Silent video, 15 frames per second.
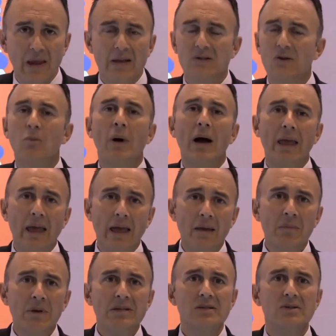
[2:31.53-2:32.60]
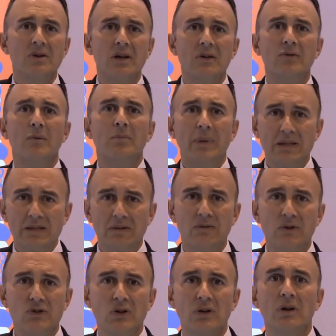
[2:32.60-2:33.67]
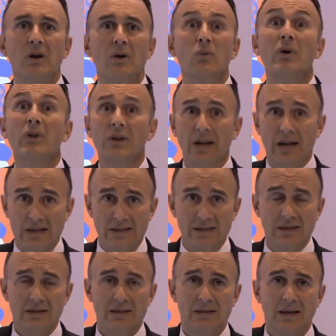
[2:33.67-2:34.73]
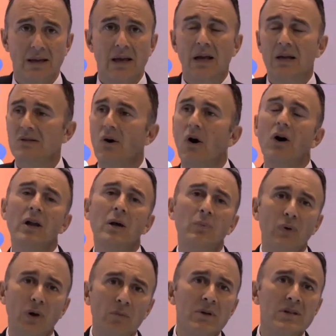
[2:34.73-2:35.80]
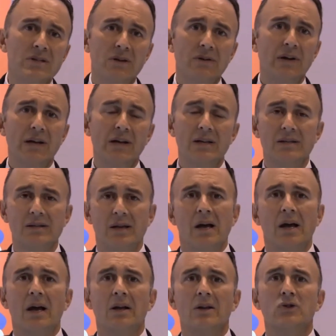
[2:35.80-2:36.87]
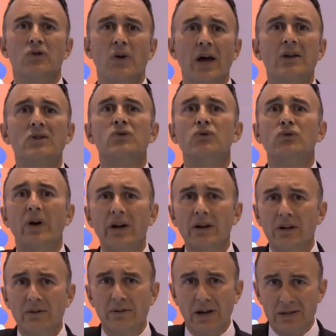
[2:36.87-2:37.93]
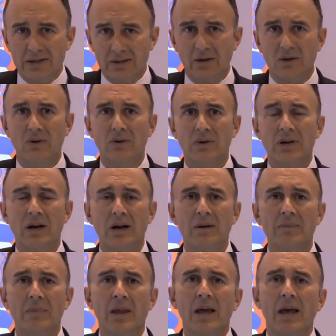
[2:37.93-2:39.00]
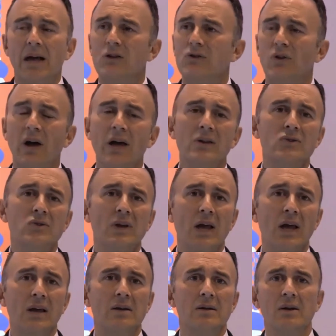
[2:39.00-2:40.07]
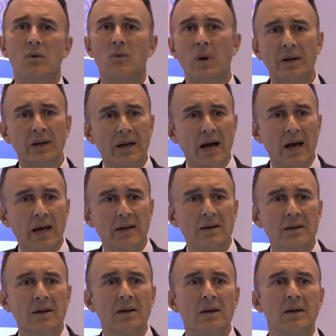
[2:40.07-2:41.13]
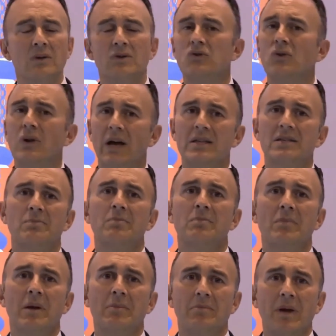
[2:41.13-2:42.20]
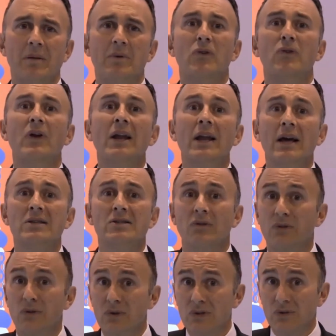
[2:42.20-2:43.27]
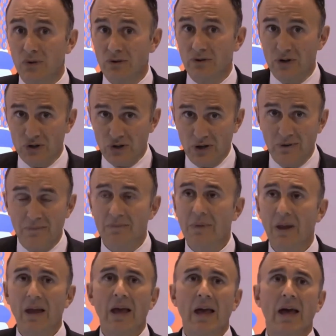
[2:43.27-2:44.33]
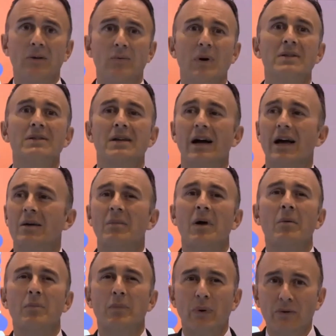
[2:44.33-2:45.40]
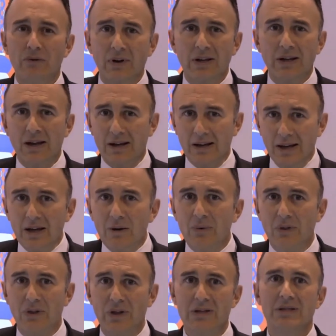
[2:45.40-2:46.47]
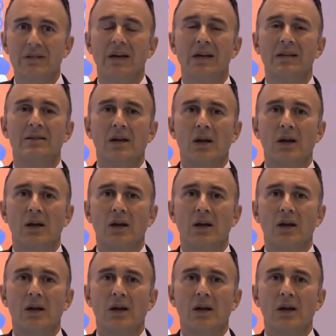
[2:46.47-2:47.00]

So my aim is to give her better vision with glasses. So all I promise her is trying to regularize the cornea and trying to gain 1 line, 2 lines, maybe 3 lines of useful vision. And once I am perfectly clear with this and